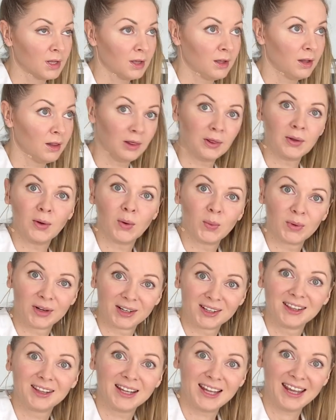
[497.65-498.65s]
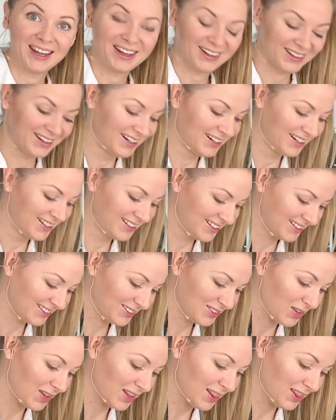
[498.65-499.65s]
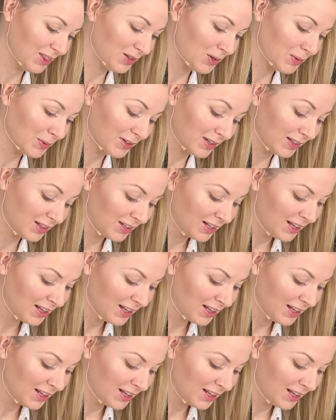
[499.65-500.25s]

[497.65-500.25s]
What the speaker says: lower layer to the lower